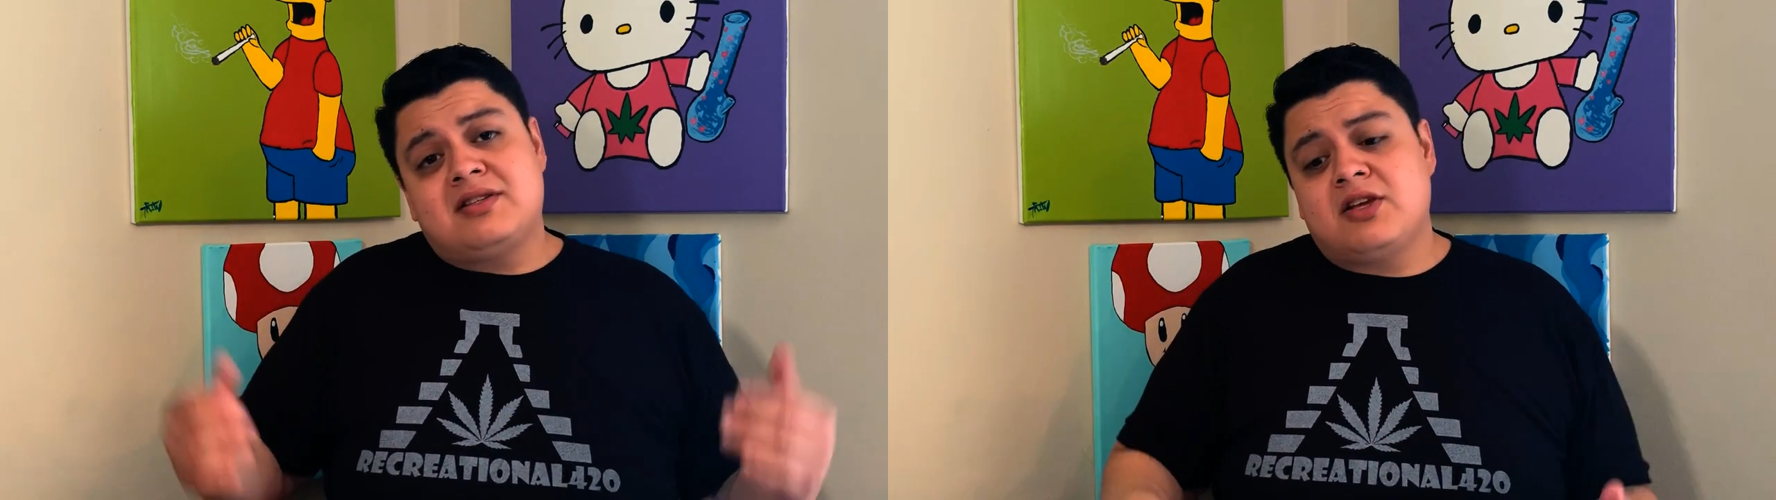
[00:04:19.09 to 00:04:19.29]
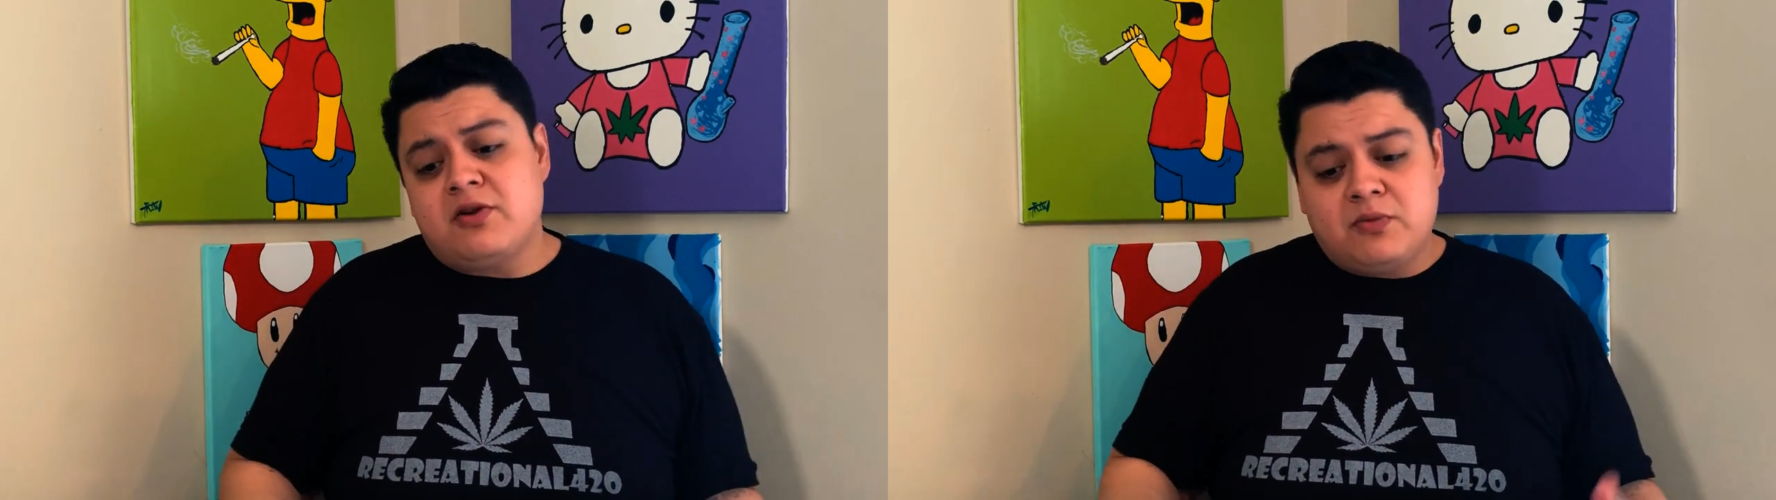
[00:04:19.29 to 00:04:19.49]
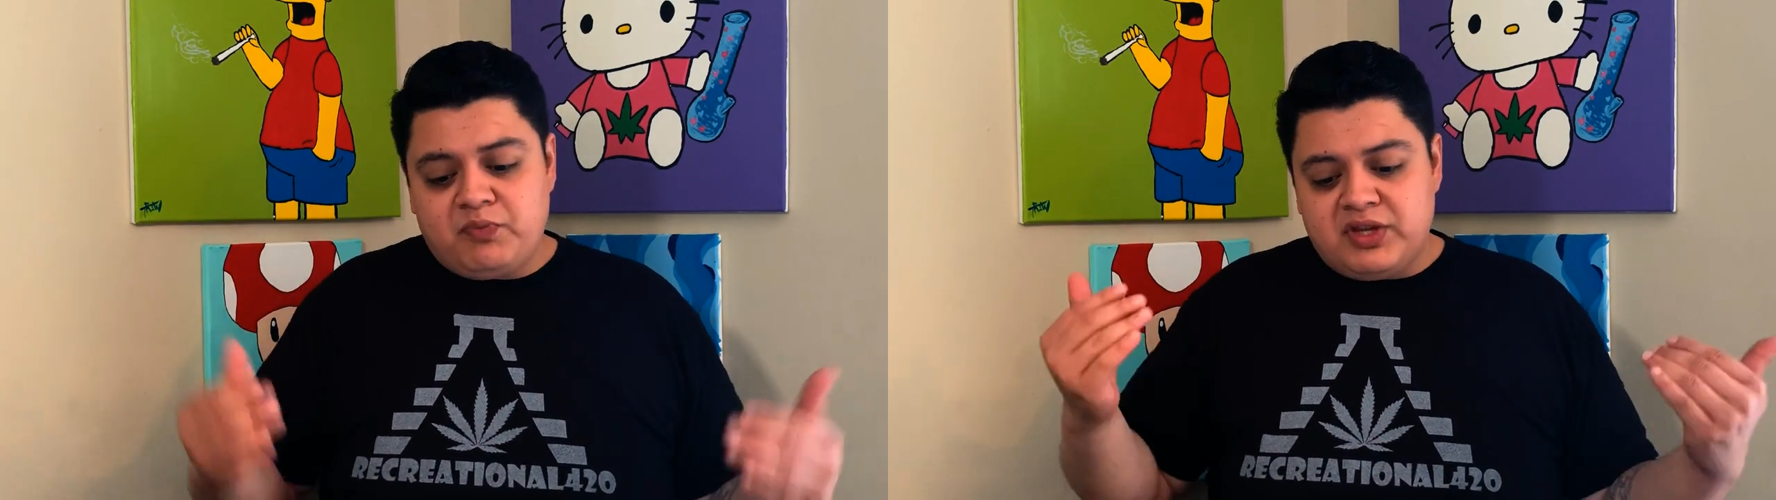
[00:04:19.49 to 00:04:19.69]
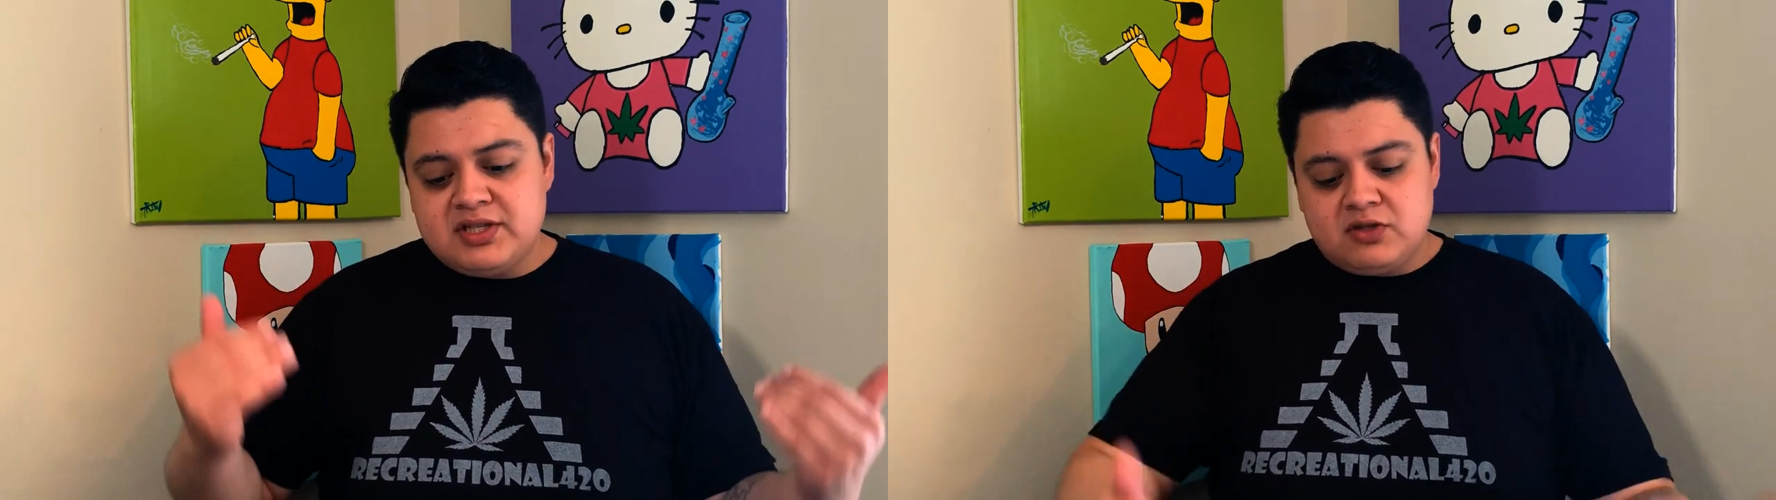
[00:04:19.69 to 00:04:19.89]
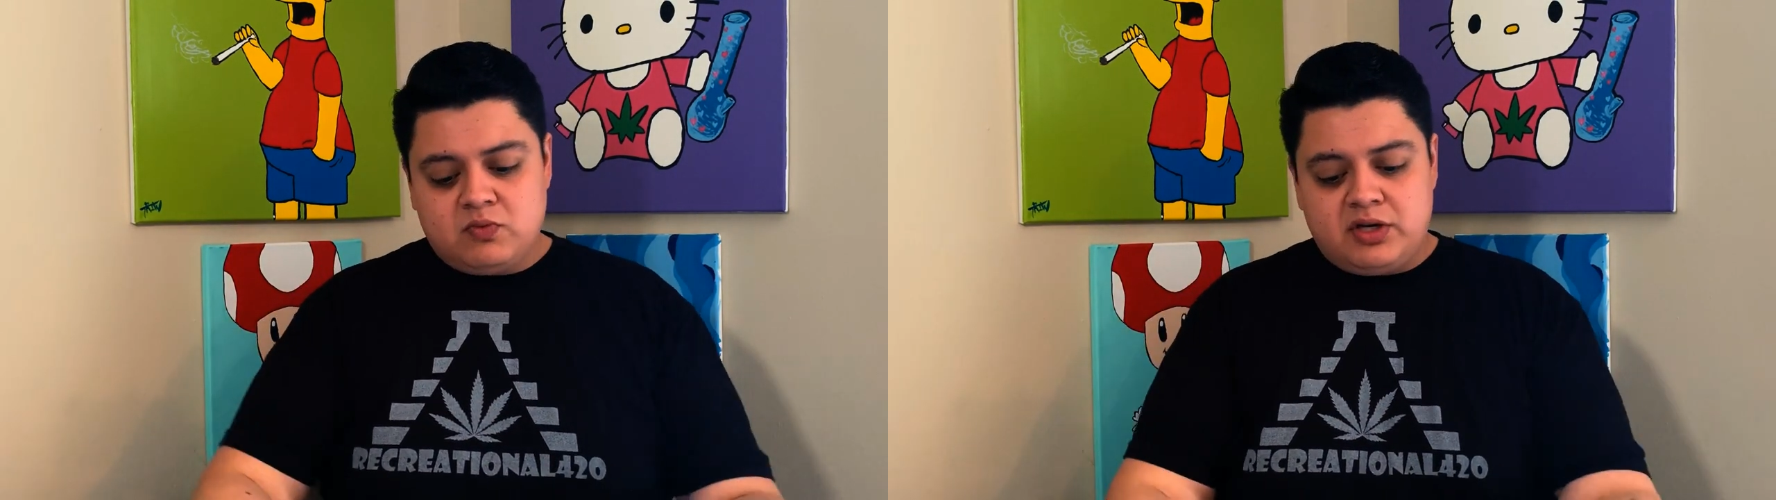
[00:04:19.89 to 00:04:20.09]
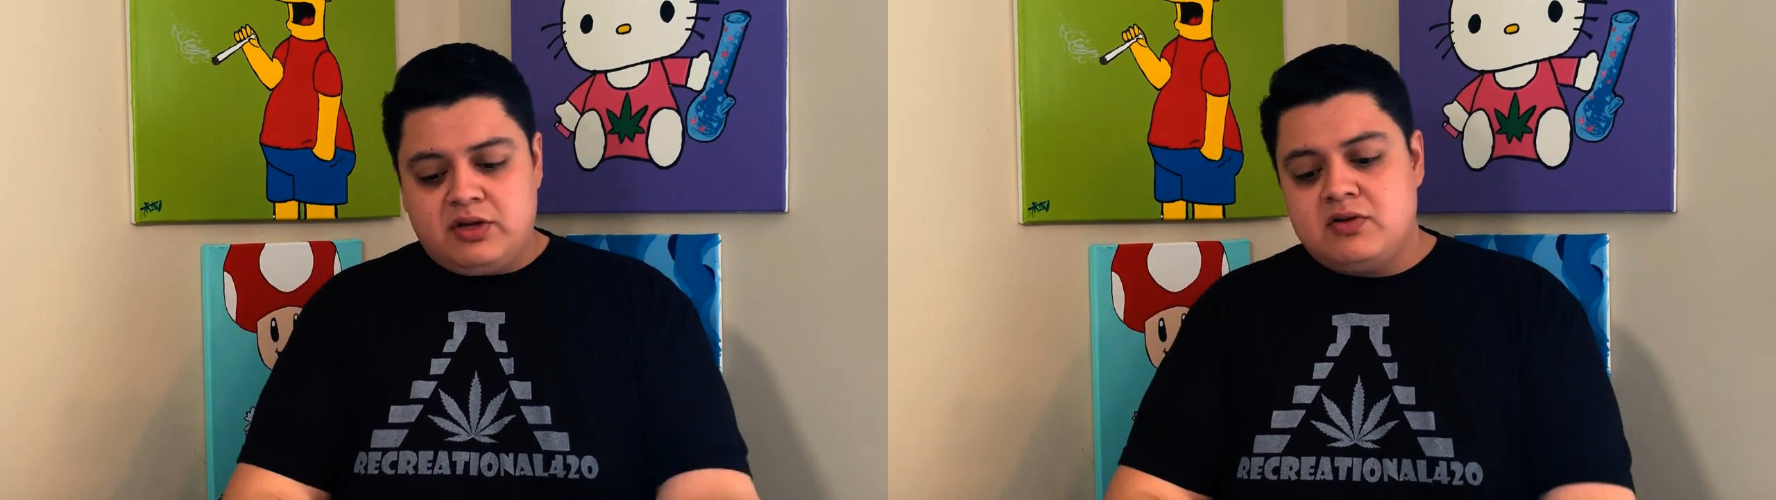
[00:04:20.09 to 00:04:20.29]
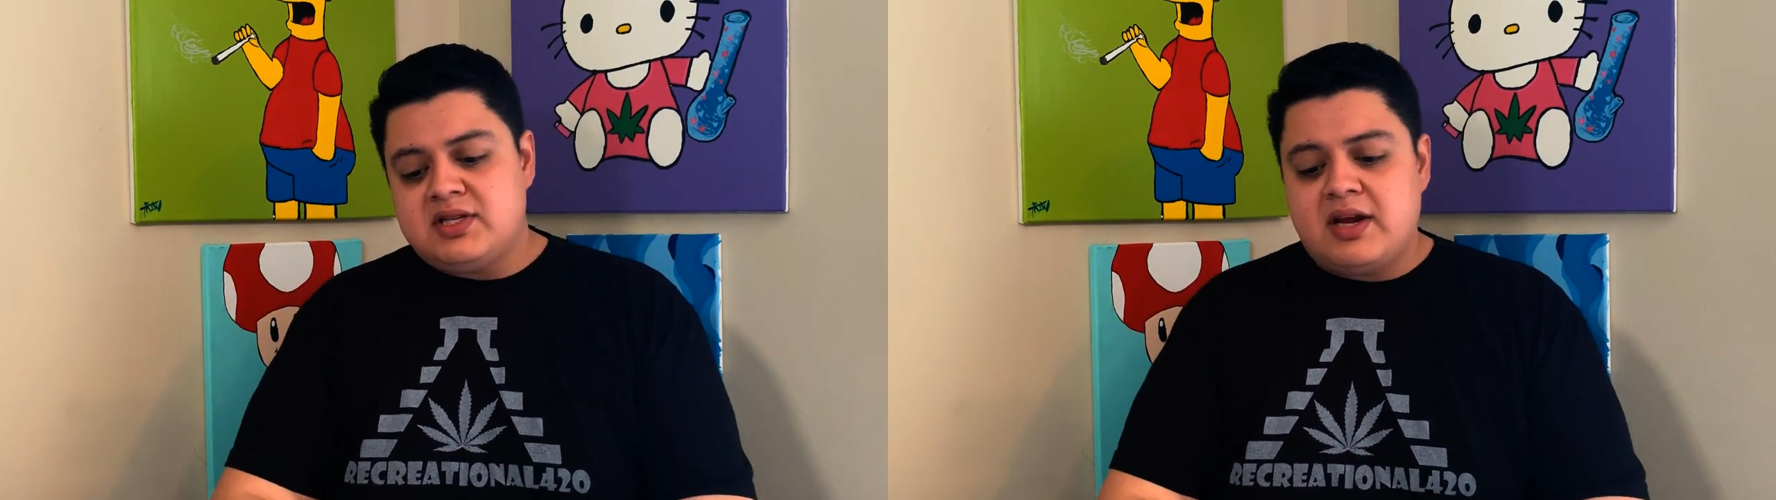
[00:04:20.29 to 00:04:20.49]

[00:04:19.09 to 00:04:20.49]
So this is one of those